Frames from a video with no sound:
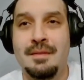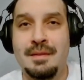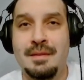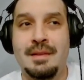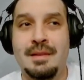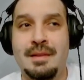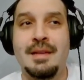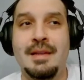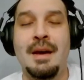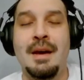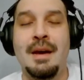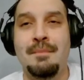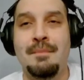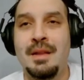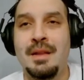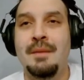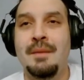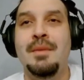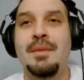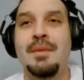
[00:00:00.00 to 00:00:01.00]
Yep.
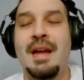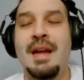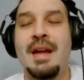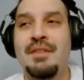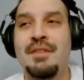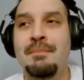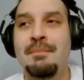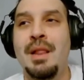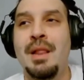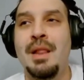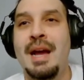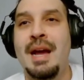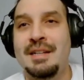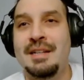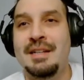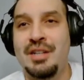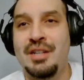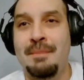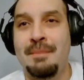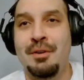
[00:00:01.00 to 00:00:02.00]
But having Black
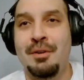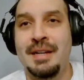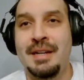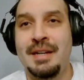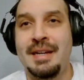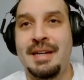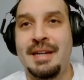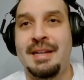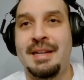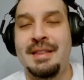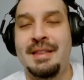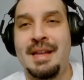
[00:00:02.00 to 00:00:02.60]
Jeopardy in there.